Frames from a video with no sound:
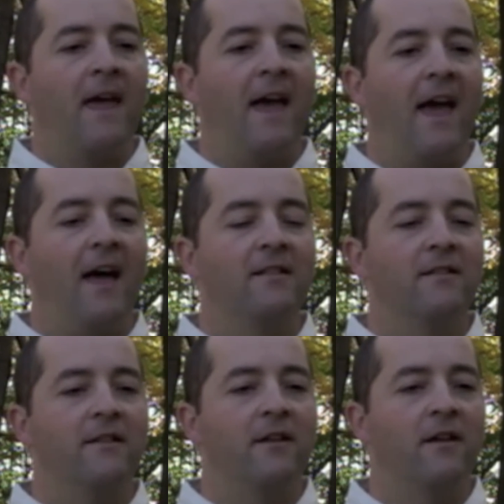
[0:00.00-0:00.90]

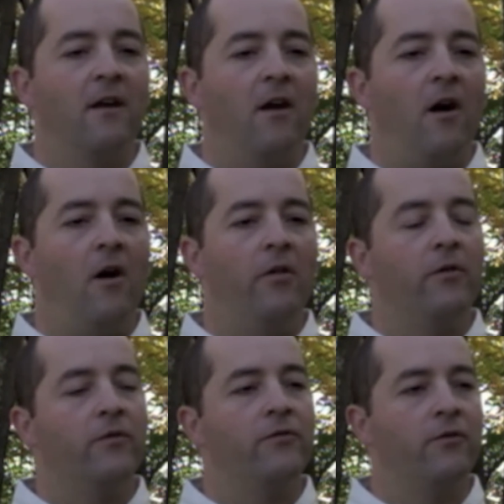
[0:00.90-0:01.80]
and all
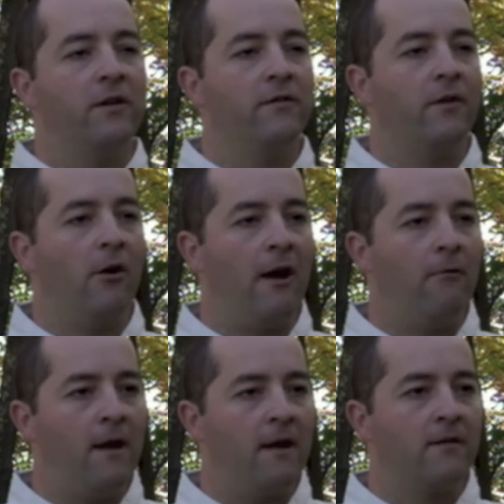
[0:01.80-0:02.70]
those trees are at
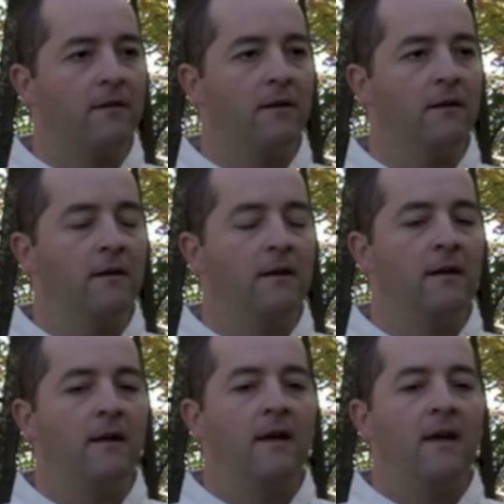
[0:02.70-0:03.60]
risk.
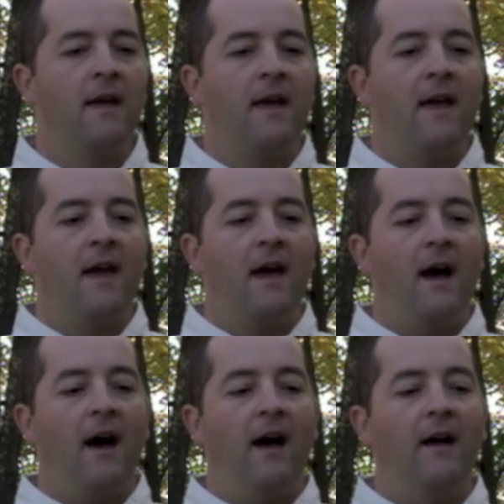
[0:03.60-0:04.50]

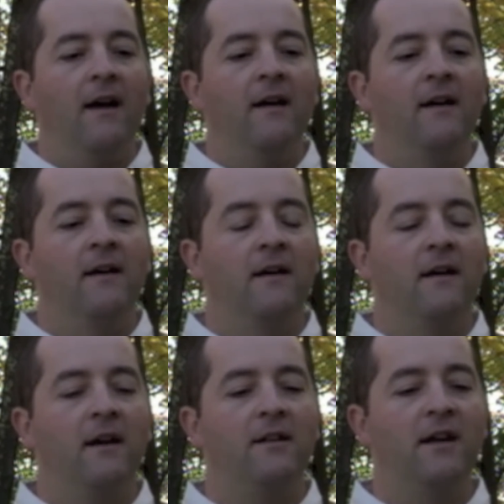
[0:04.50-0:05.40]
Uh,
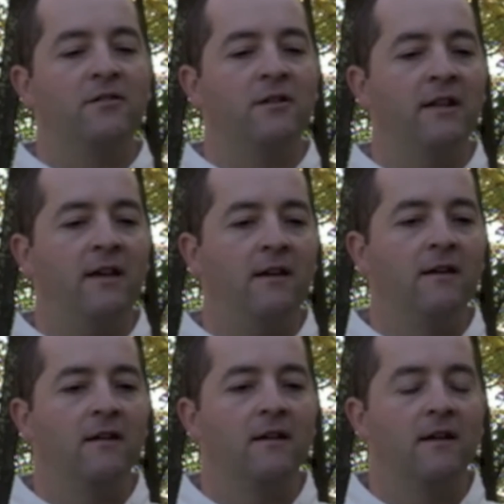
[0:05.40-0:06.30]
additionally,
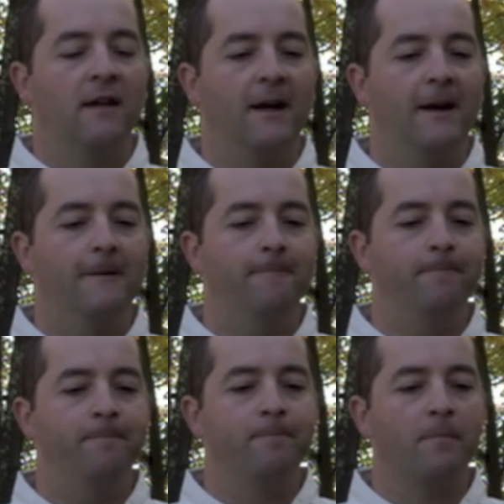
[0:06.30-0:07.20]

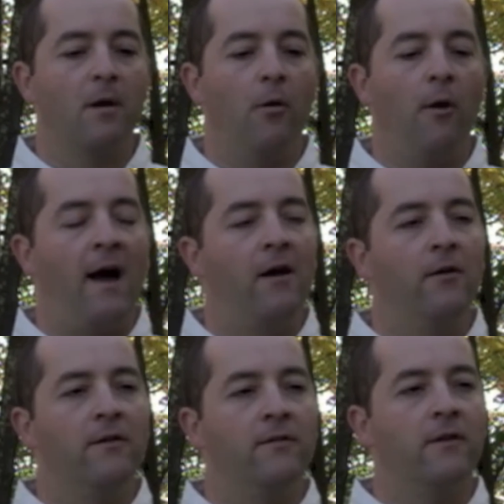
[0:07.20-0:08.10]
um, Ohio
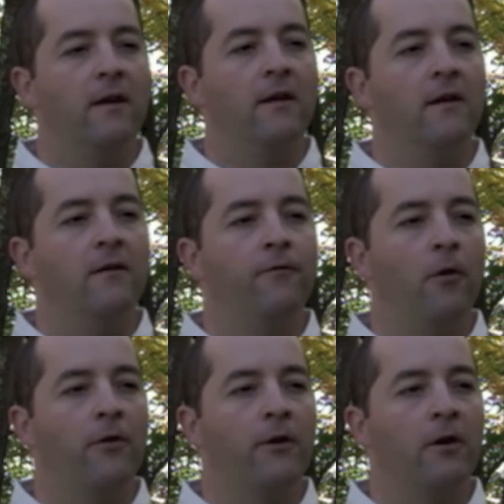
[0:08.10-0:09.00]
is the
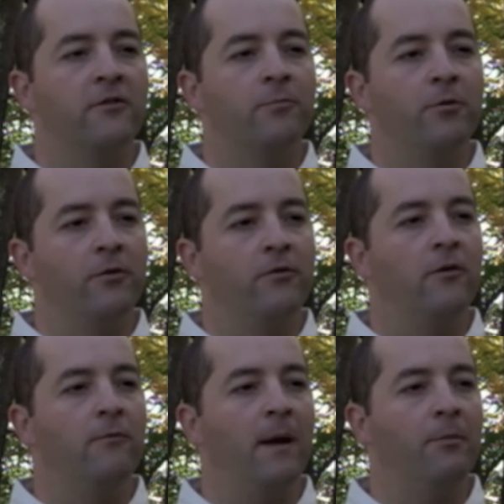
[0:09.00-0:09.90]
fourth largest
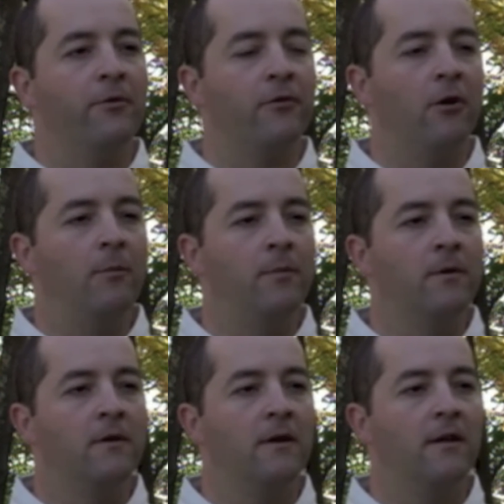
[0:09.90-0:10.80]
producer of maple syrup
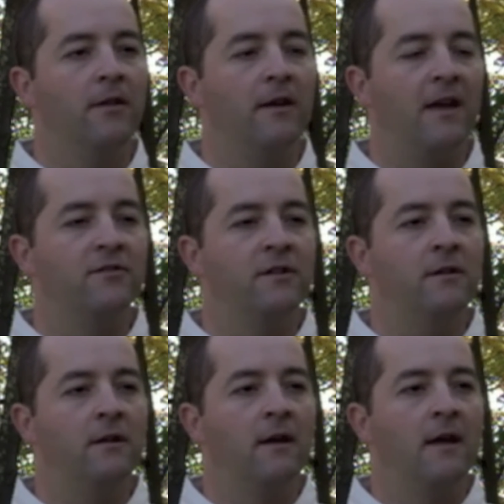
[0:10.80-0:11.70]
in the nation,
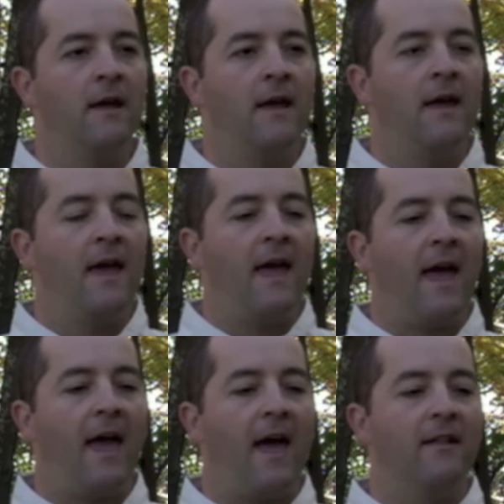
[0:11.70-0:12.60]

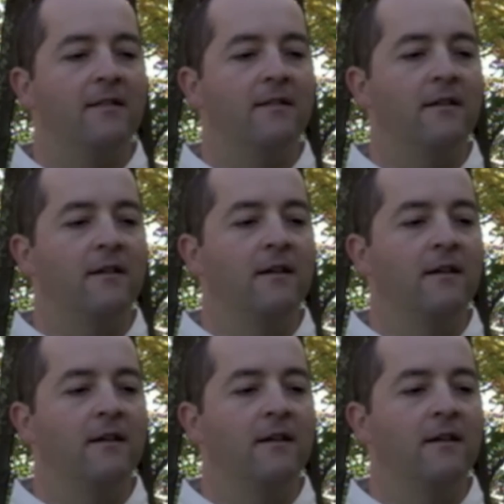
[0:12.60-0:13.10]
and